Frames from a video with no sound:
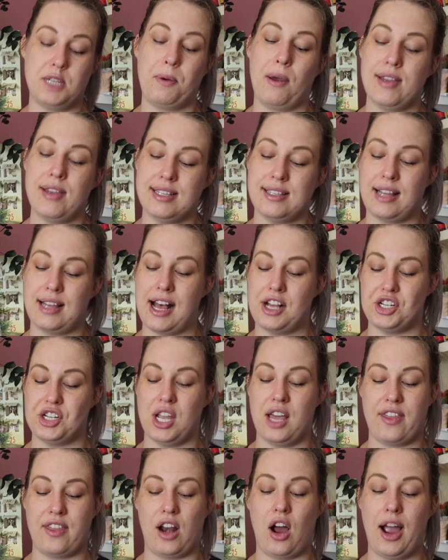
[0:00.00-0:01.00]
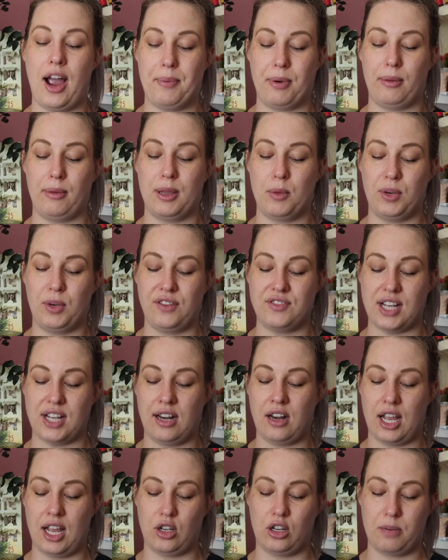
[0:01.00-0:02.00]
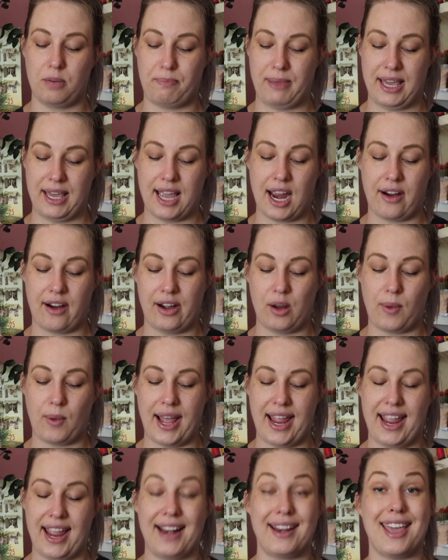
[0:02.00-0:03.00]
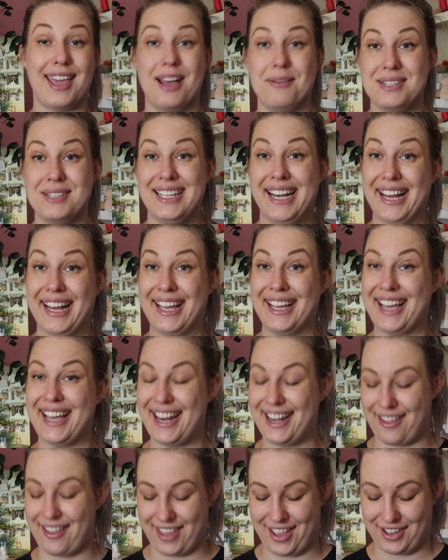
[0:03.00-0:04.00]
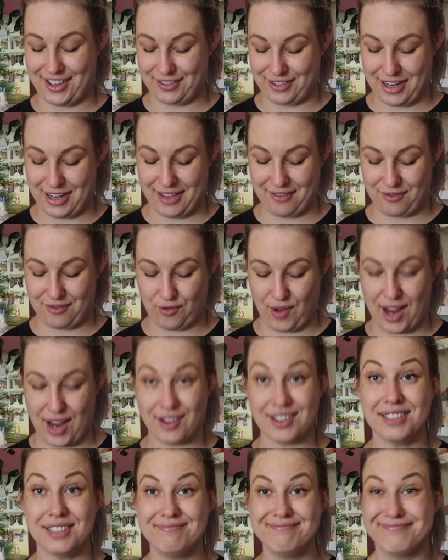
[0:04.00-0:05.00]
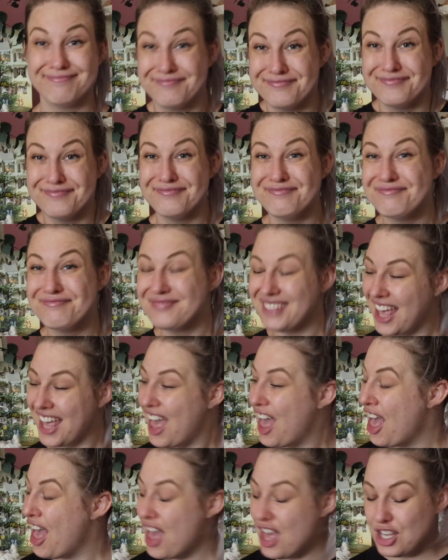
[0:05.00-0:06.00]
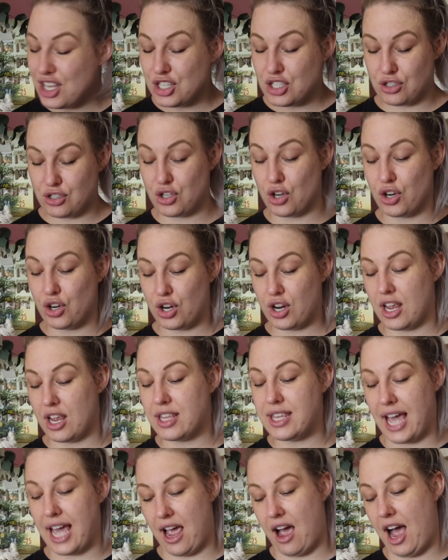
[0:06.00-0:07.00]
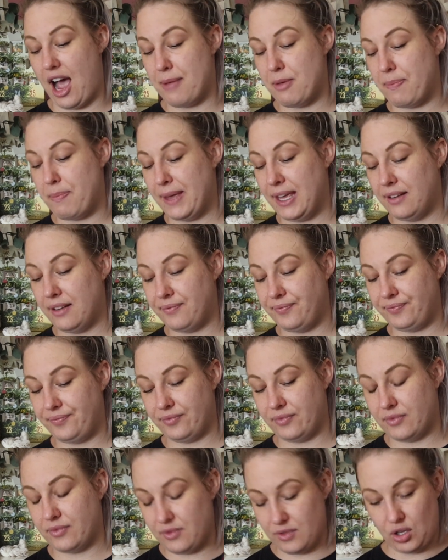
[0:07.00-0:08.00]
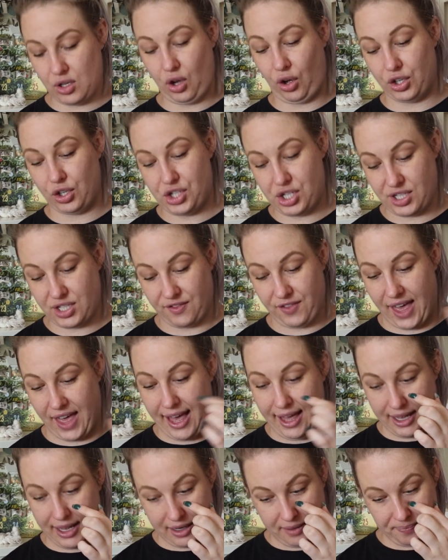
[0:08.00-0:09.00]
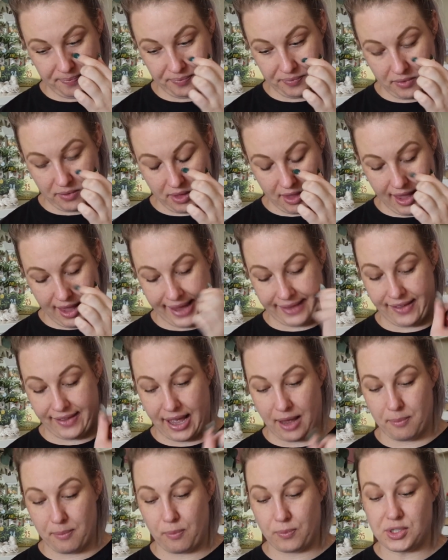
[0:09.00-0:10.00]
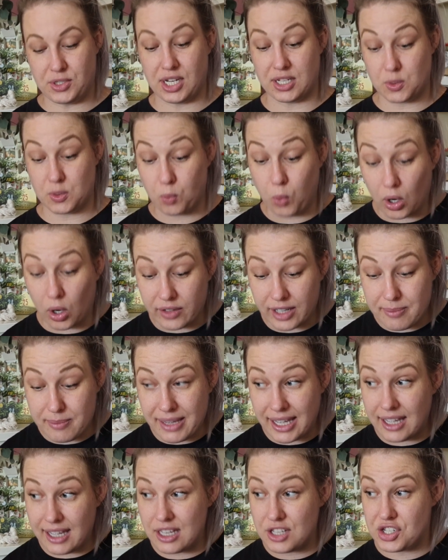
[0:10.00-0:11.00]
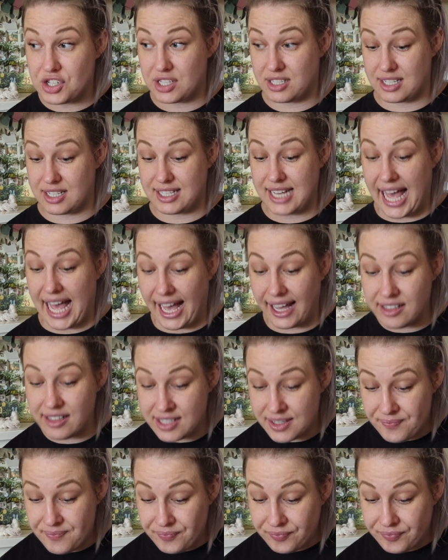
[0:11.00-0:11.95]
probably slouchier than I probably would have done. I got a bit carried away and kept knitting another round. So yeah, I'm a bit conscious of that, and that does worry me just a tad,